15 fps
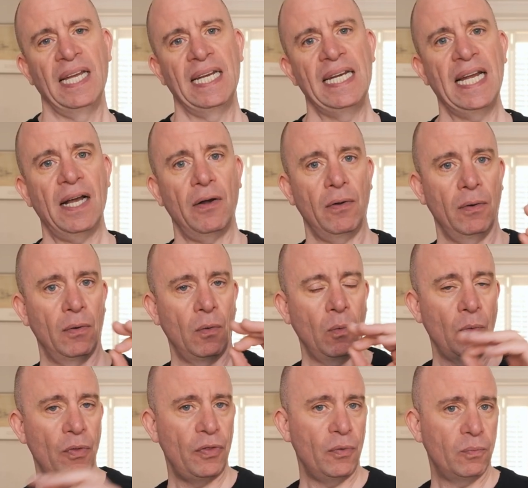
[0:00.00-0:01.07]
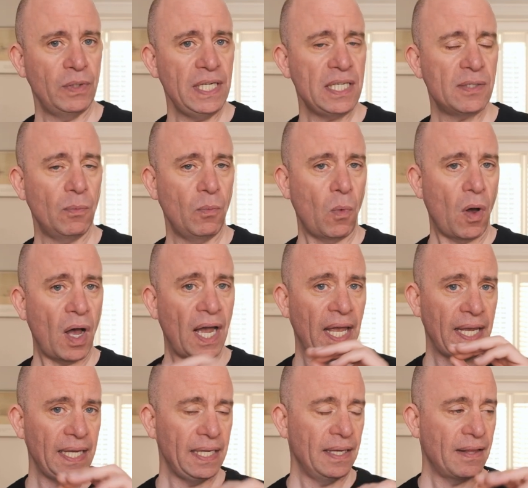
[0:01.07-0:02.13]
Now, the reason
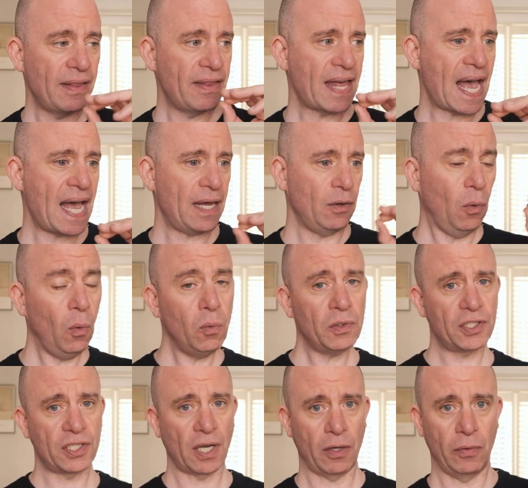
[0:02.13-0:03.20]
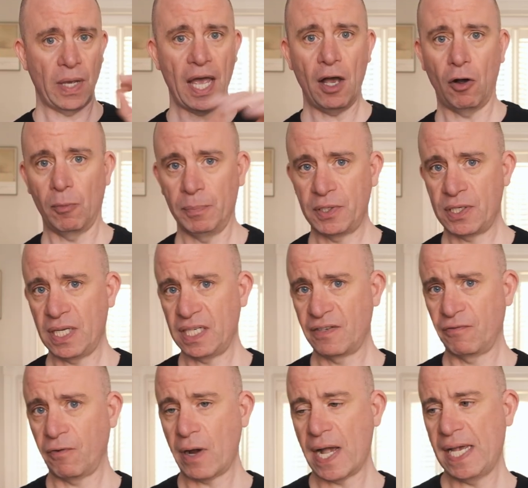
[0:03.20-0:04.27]
why that also helps this
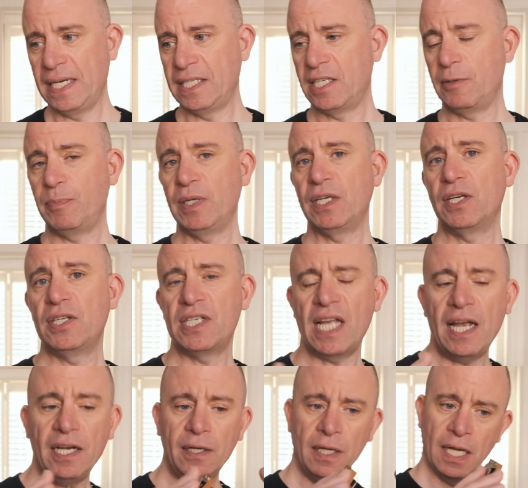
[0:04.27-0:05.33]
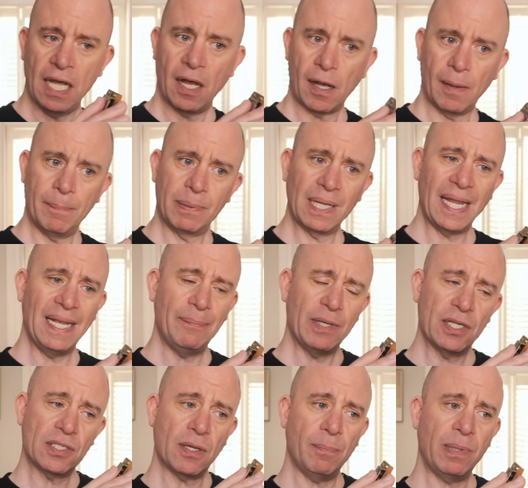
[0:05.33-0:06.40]
phrase is because then I'm playing
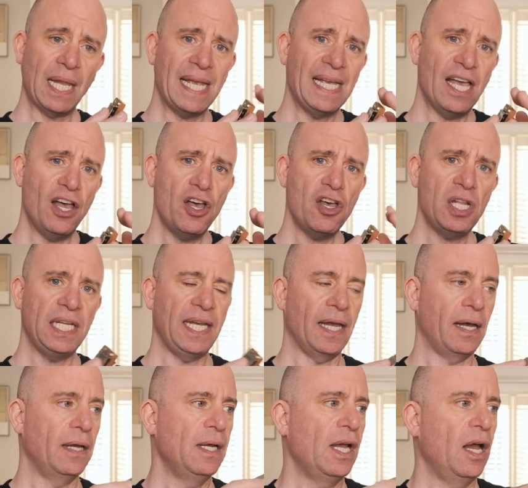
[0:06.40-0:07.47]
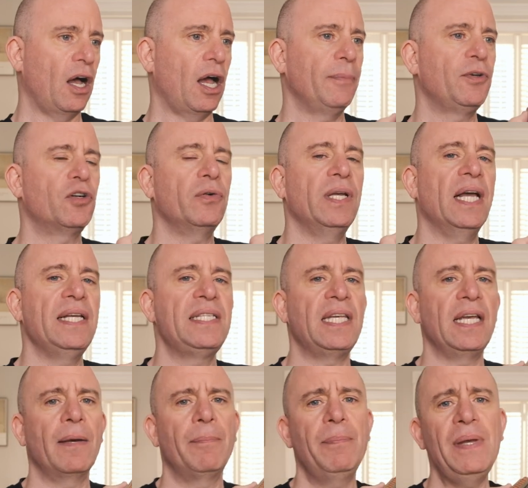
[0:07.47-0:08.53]
it earlier, I'm
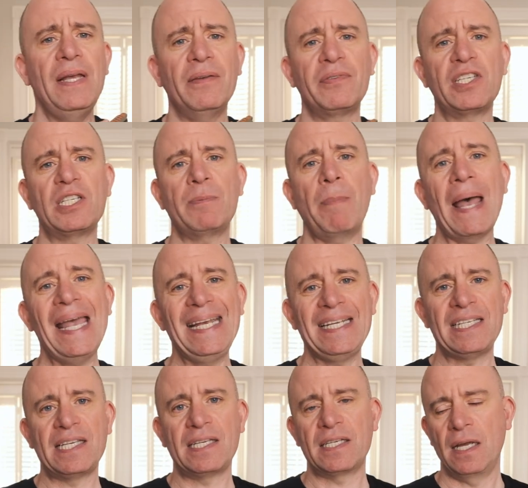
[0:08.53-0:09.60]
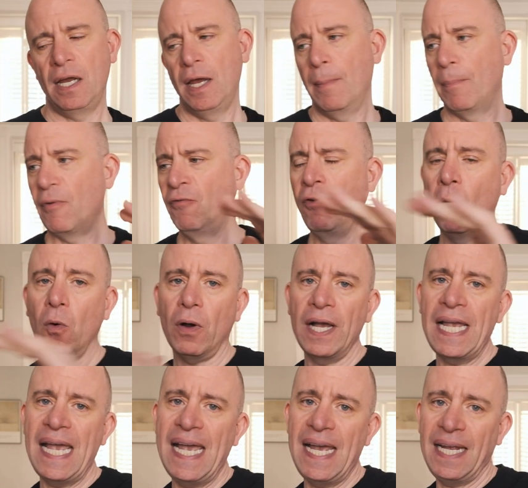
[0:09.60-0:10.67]
creating a bit of space before I
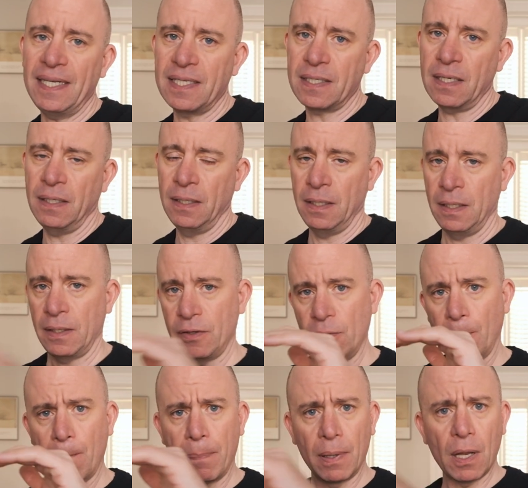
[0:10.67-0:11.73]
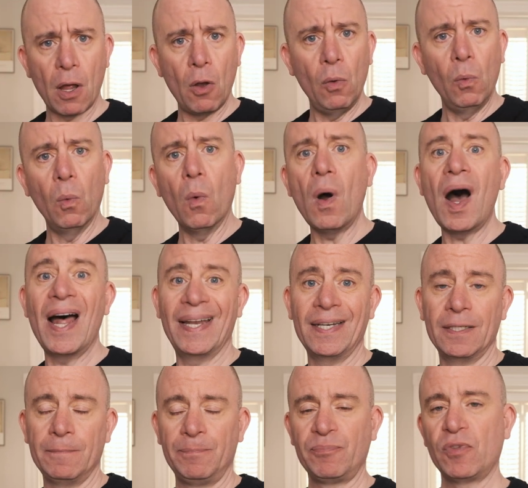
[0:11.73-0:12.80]
hit the blow
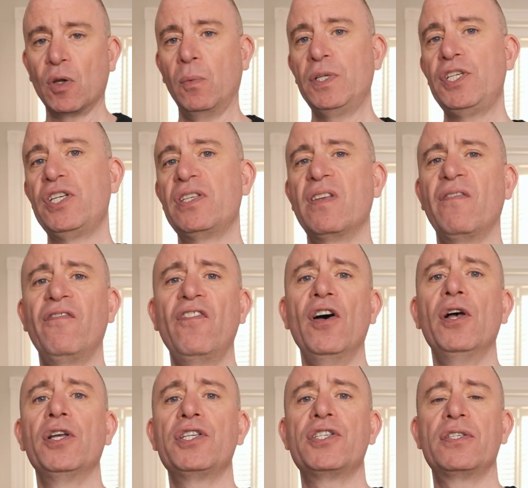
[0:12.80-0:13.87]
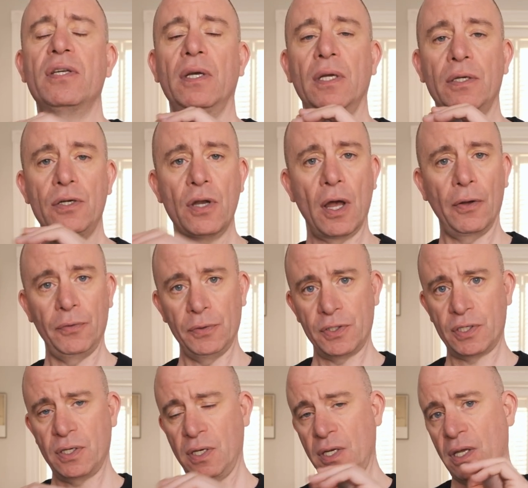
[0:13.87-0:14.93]
one, which is the first
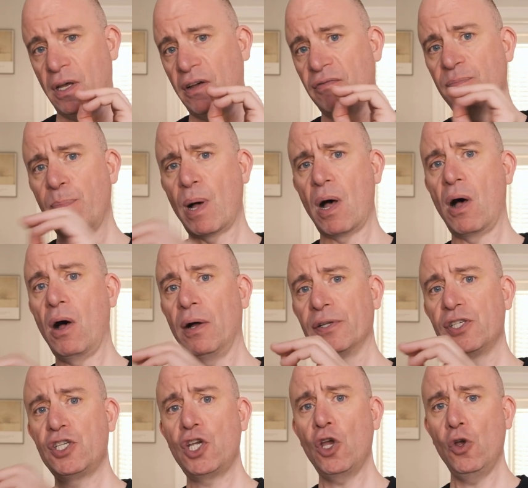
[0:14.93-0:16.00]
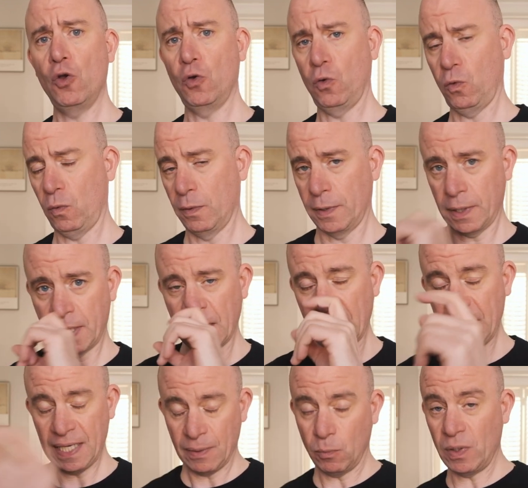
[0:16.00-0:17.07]
note of bar two,
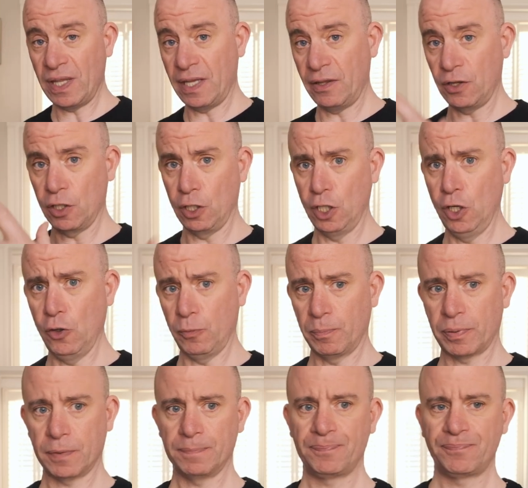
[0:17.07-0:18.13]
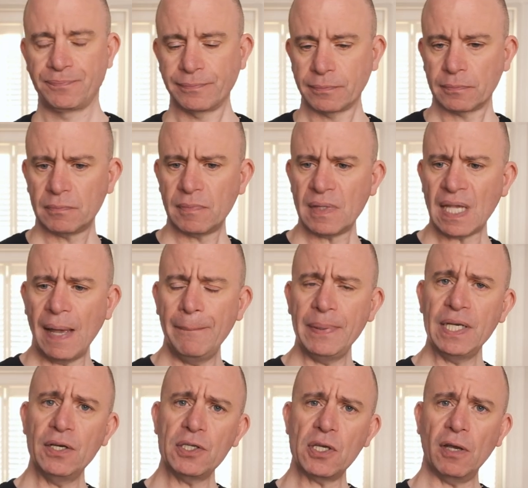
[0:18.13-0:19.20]
okay, within the loop. And
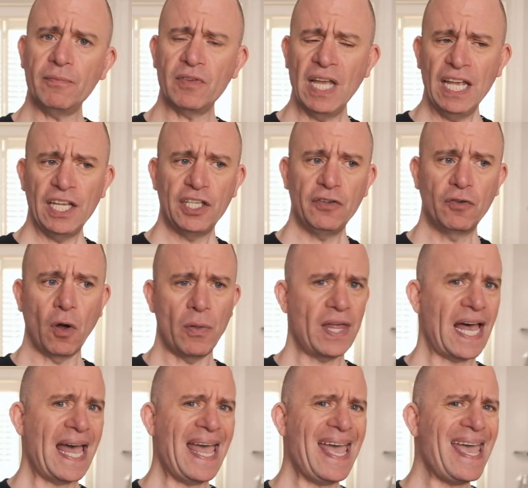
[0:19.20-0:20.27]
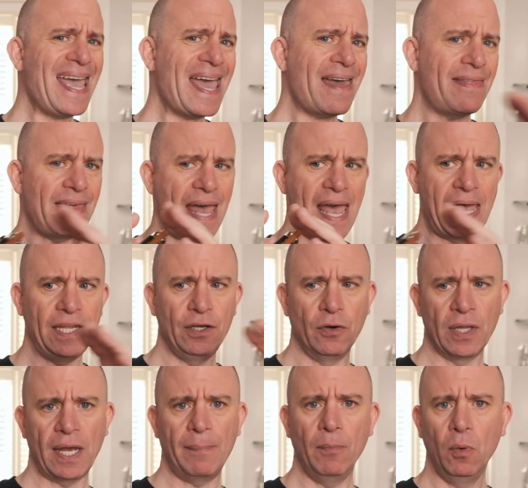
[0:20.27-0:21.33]
because you've got that air there, you've
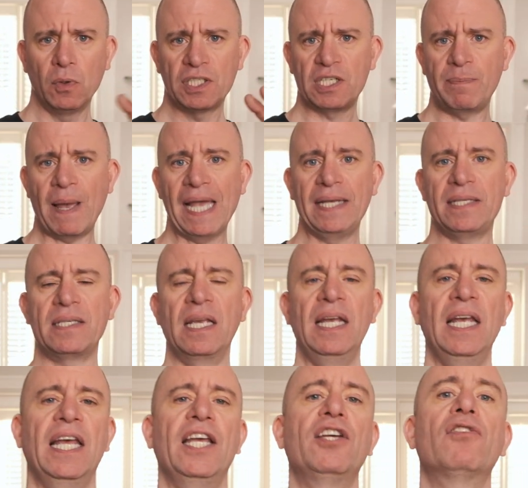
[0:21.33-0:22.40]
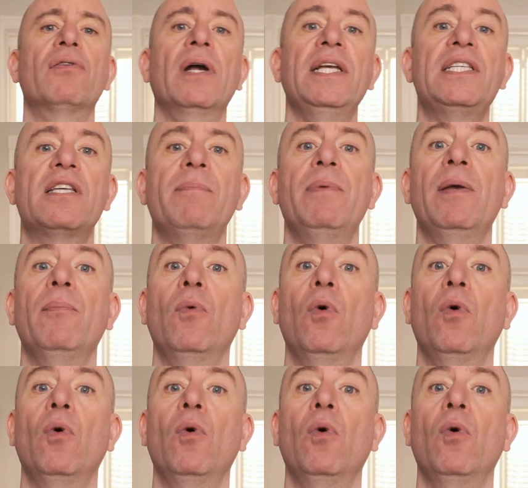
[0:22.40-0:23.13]
got that more space, it creates a bit